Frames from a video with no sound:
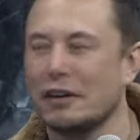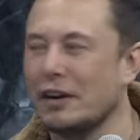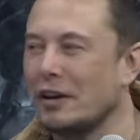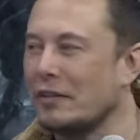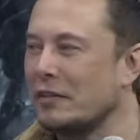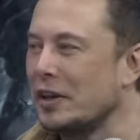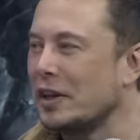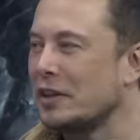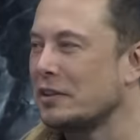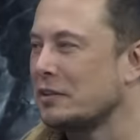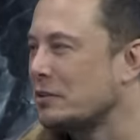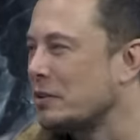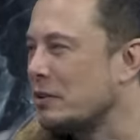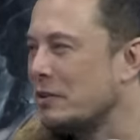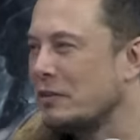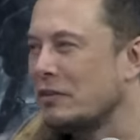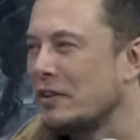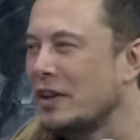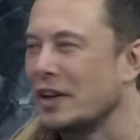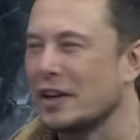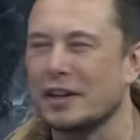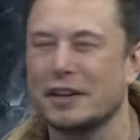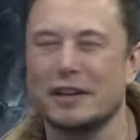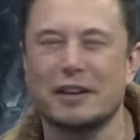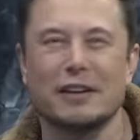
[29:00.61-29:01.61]
I mean, it's sort of
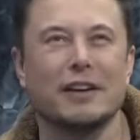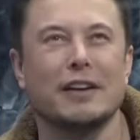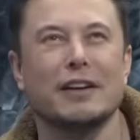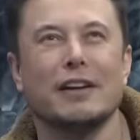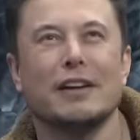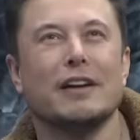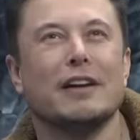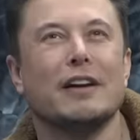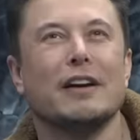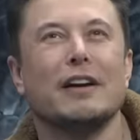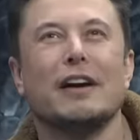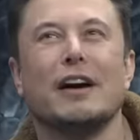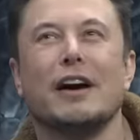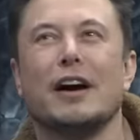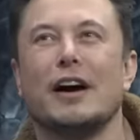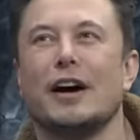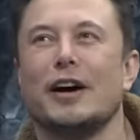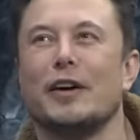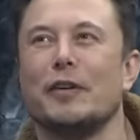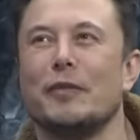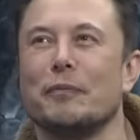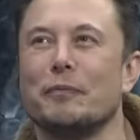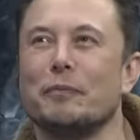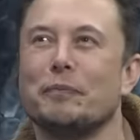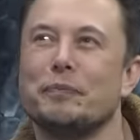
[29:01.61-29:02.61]
like...
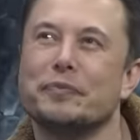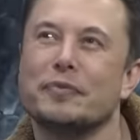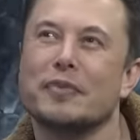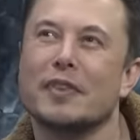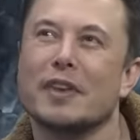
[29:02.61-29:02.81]
Um,